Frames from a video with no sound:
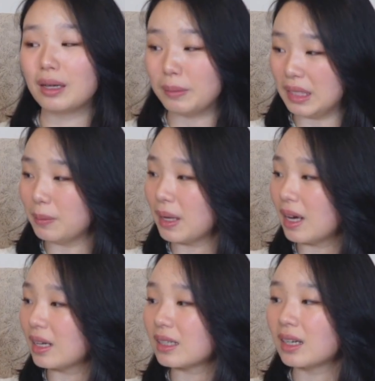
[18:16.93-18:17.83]
mini
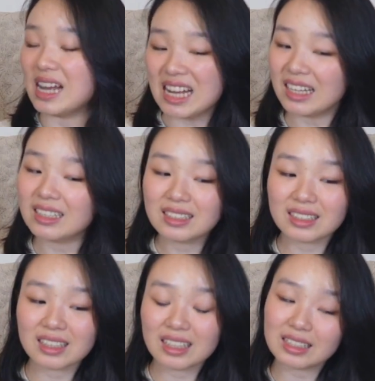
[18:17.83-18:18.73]
bag, and
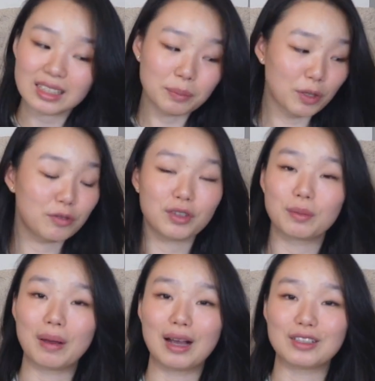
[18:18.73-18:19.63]
it's a perfect
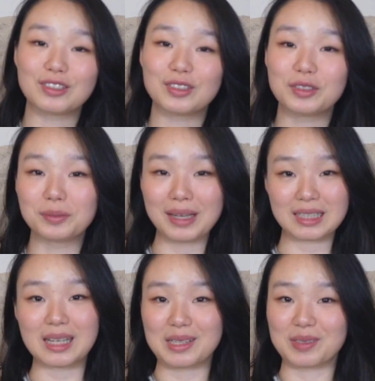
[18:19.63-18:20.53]
match to my
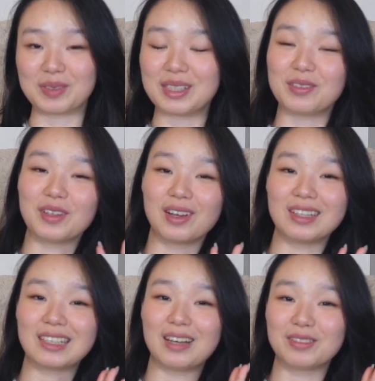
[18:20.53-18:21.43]
sandals. If you
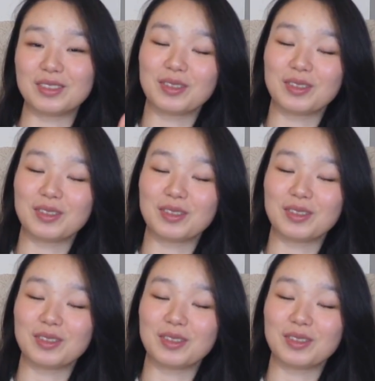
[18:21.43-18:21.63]
guys haven't